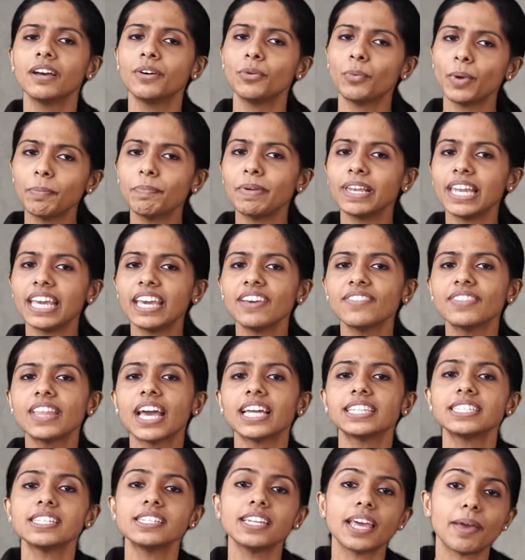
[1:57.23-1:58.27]
We believe
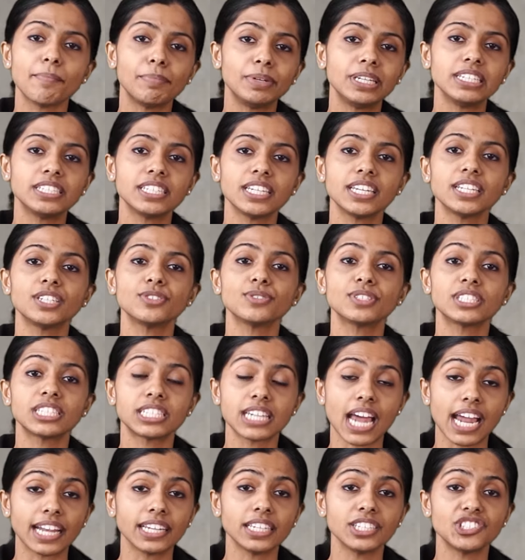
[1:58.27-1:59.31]
that an ability to
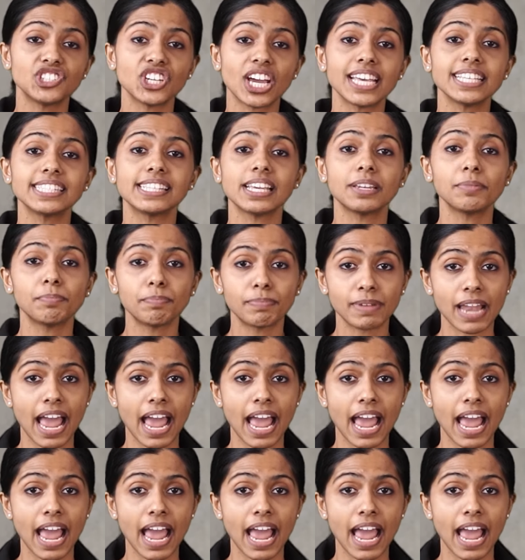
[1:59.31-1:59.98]
strategize and